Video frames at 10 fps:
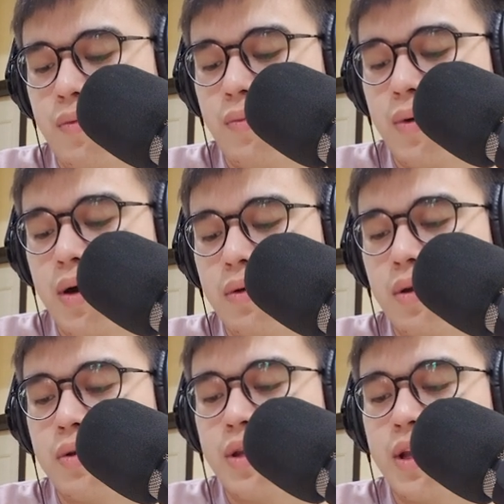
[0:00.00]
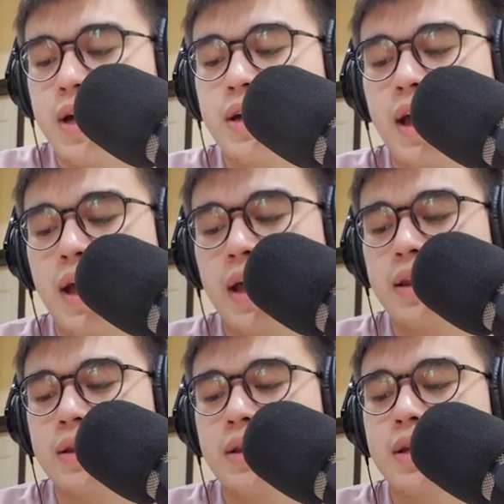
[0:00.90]
while on the other hand,
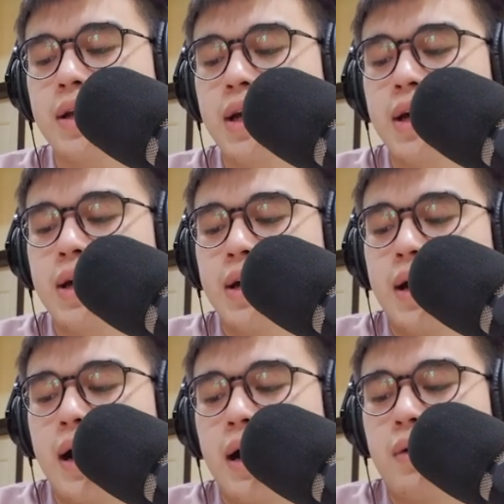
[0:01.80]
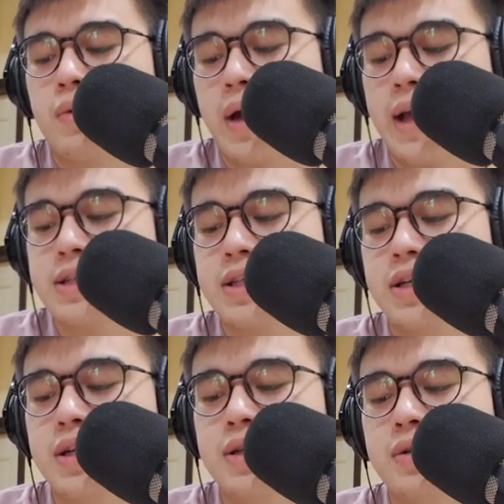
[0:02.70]
our x
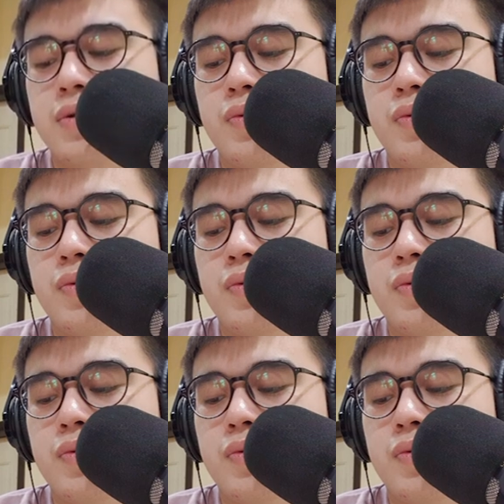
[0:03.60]
here